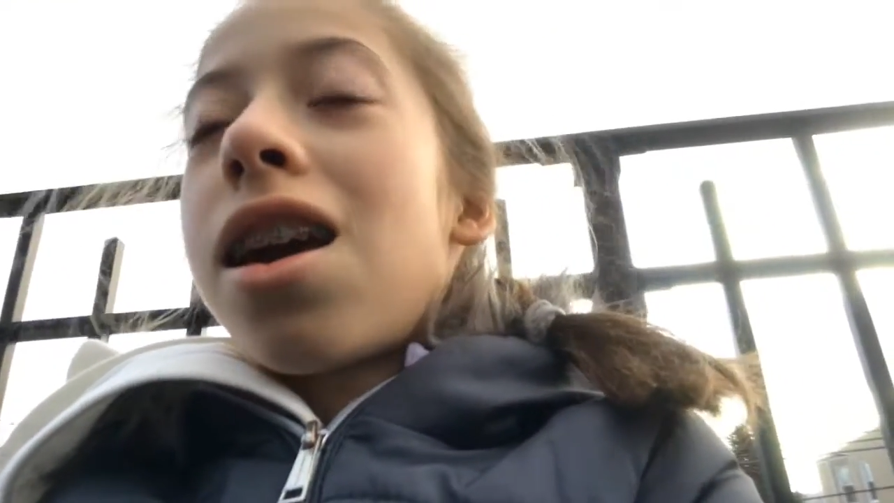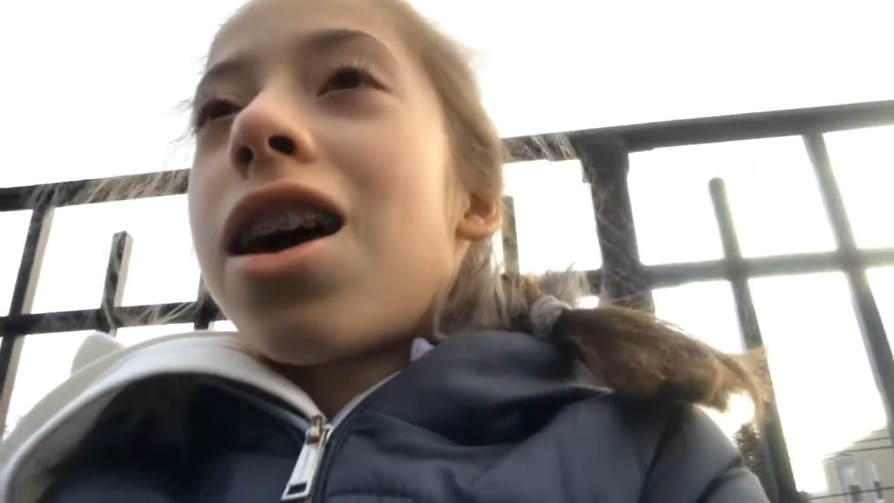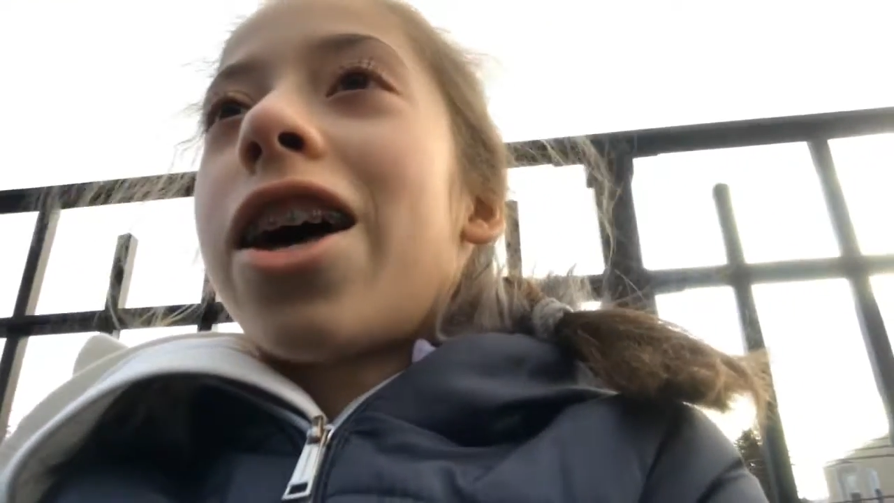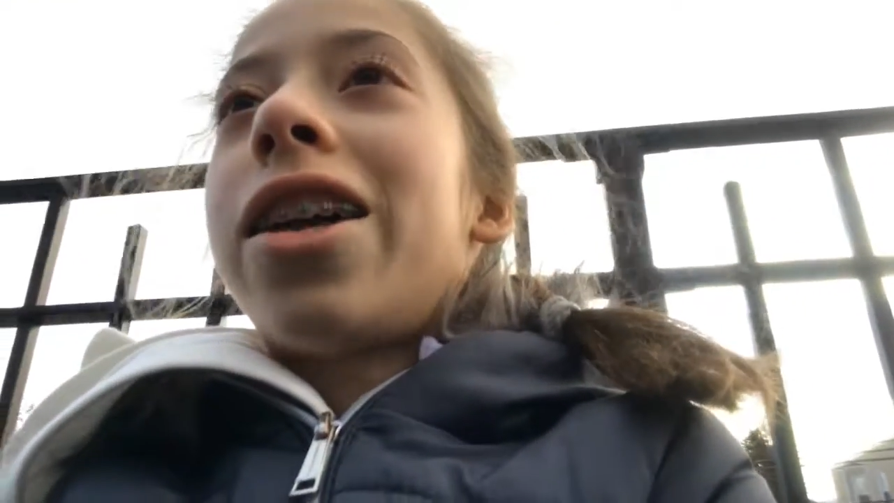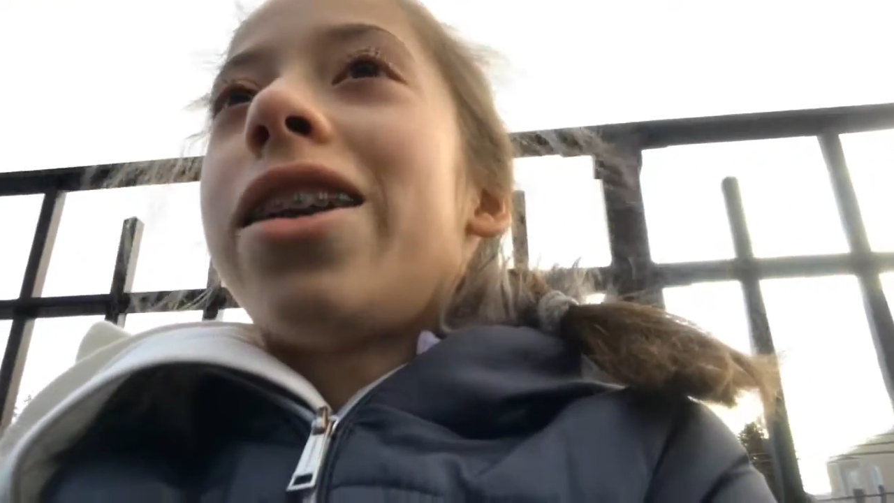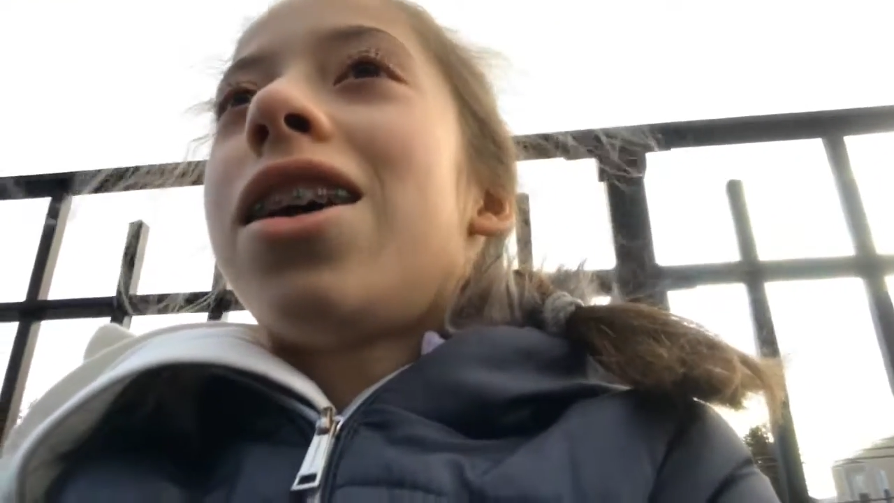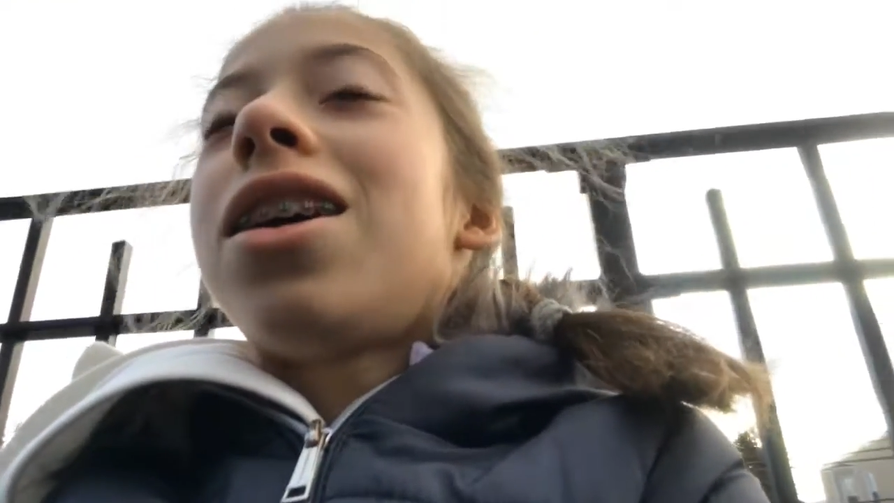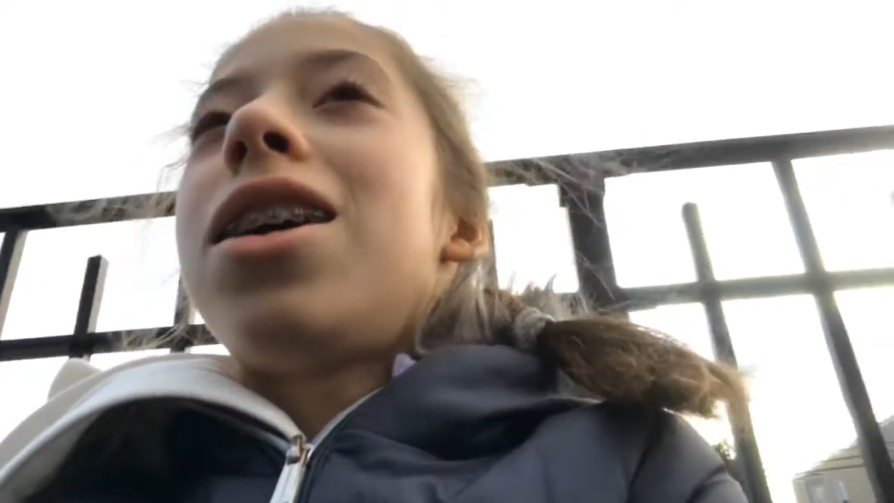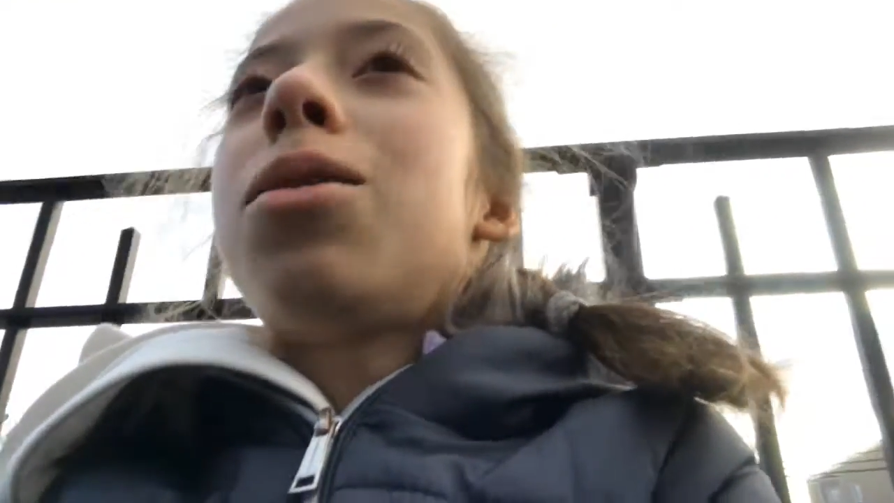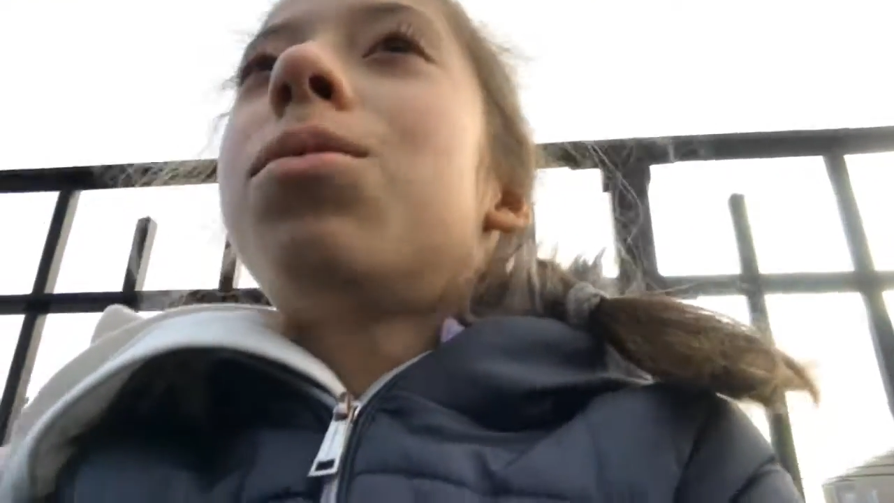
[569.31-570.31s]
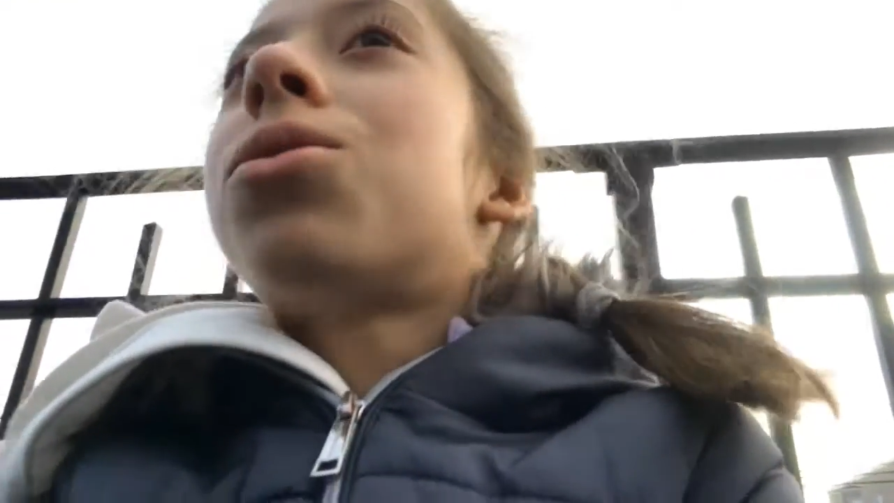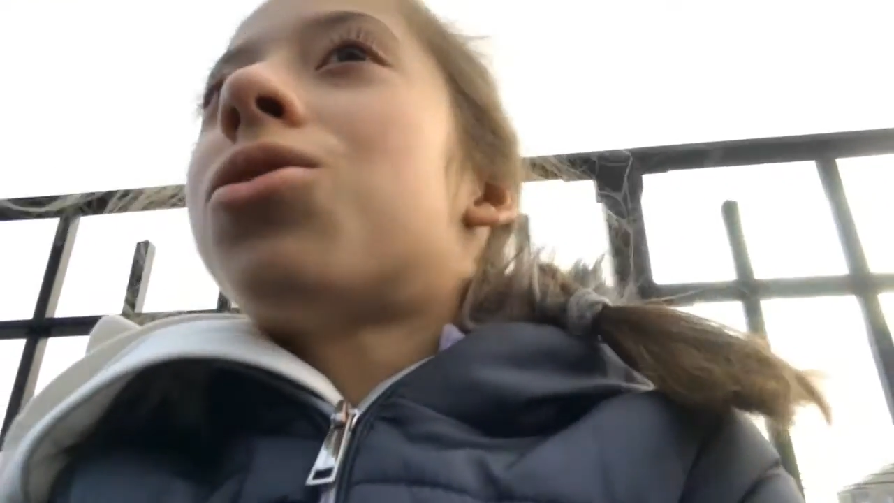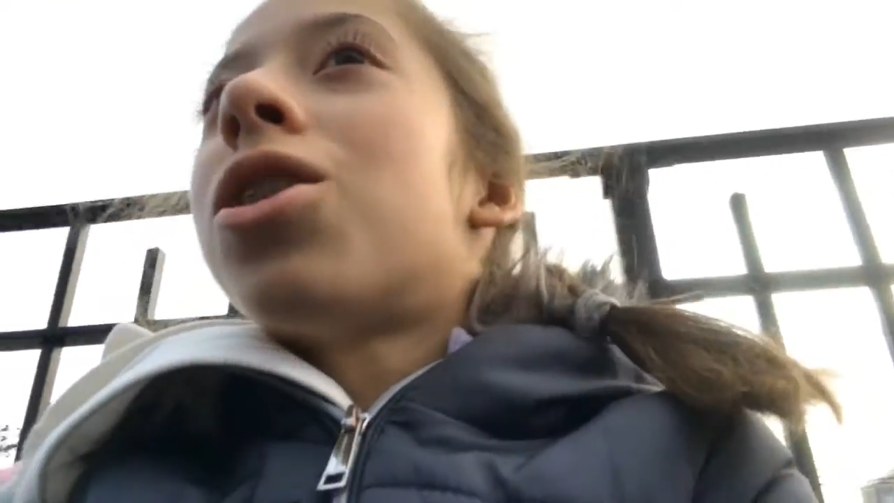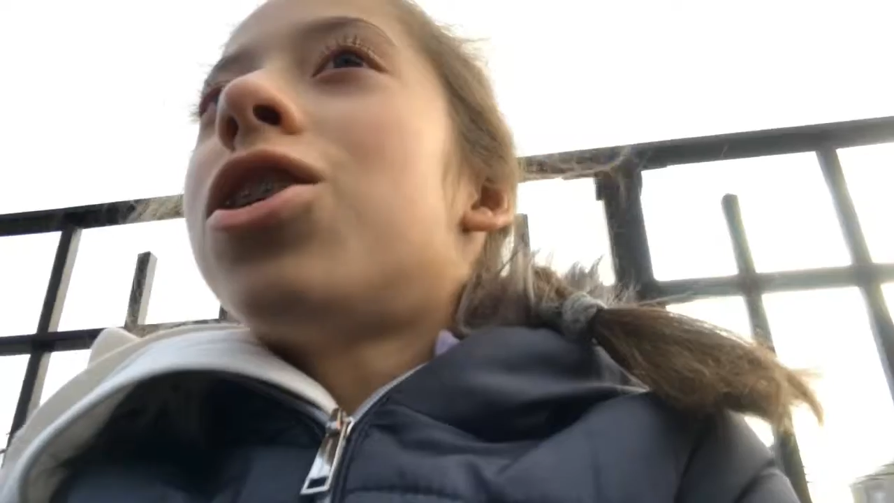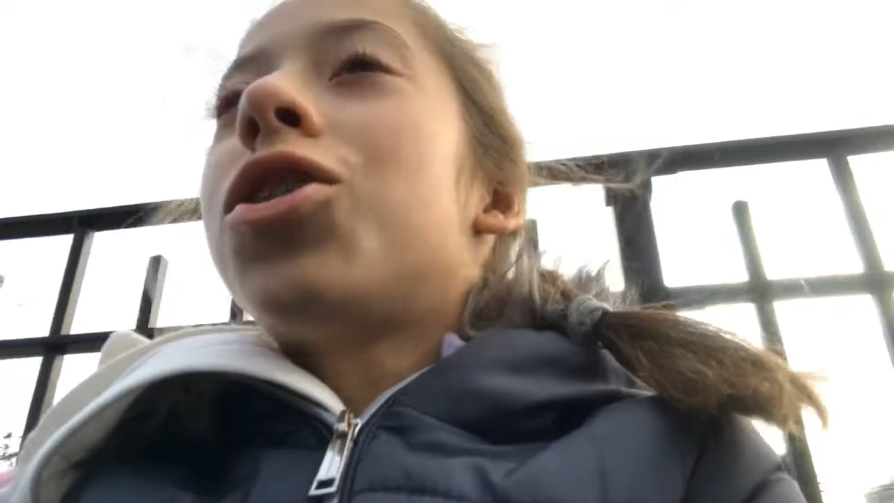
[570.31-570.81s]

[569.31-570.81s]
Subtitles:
and it was